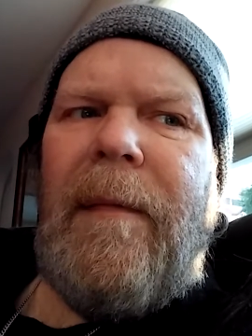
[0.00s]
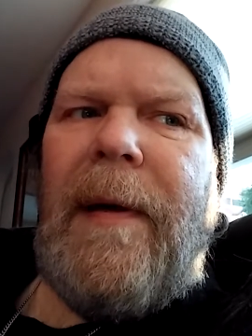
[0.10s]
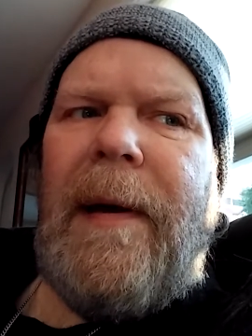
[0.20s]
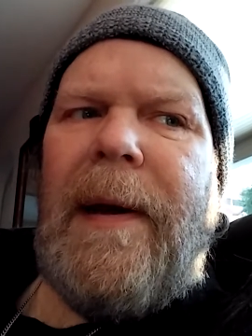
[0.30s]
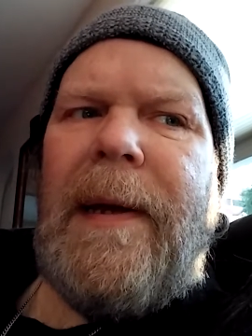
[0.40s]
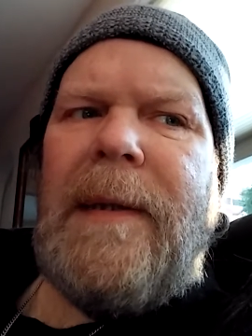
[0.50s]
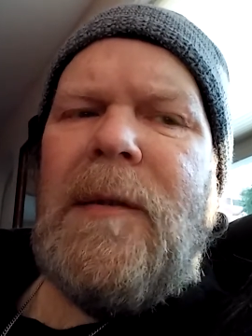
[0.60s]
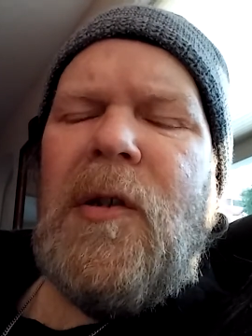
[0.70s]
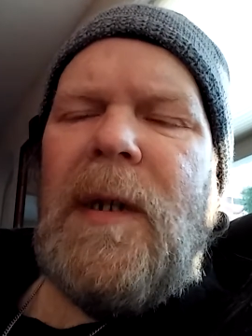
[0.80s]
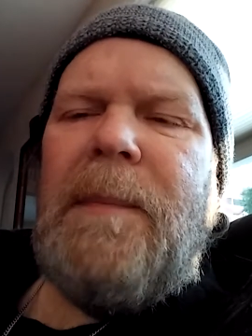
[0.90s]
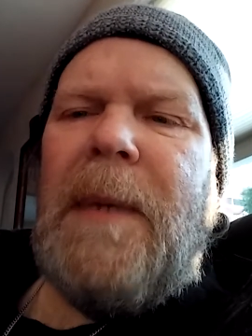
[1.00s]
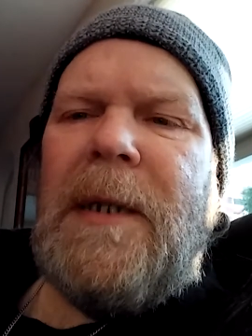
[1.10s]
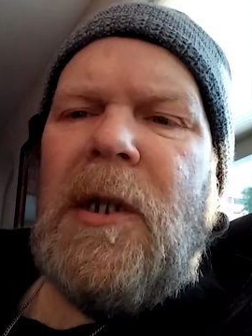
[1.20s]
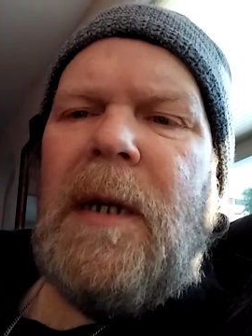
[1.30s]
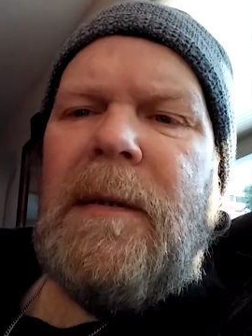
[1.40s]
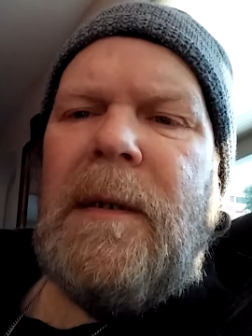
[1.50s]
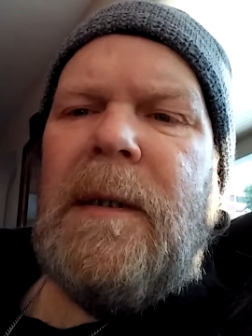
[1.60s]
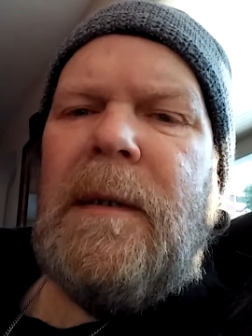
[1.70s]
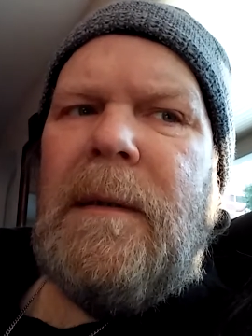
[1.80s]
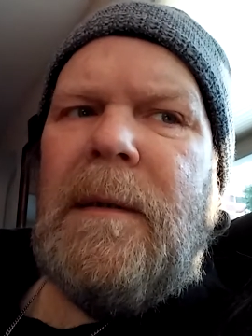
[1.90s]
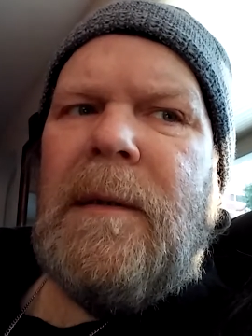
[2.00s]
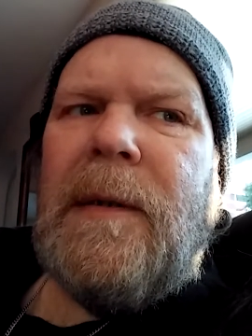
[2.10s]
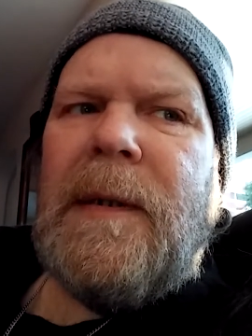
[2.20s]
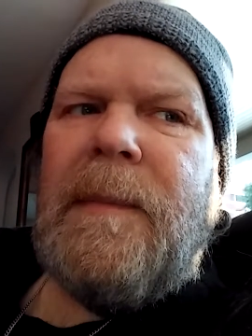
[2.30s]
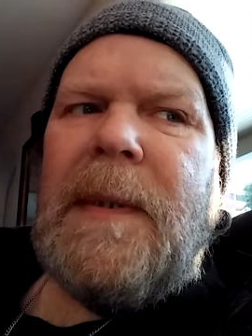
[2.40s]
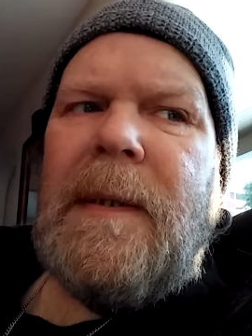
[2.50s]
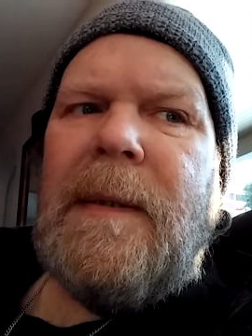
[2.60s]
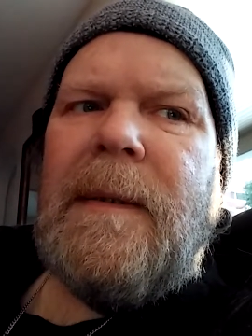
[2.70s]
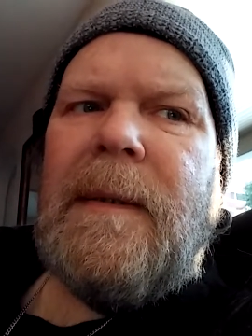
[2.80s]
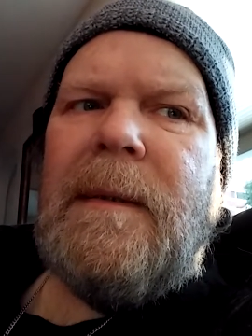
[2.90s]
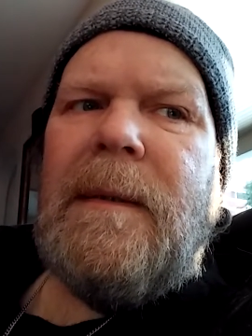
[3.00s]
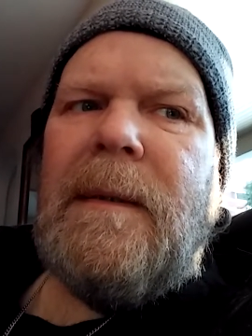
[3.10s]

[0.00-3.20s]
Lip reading: I enjoyed my childhood Christmases.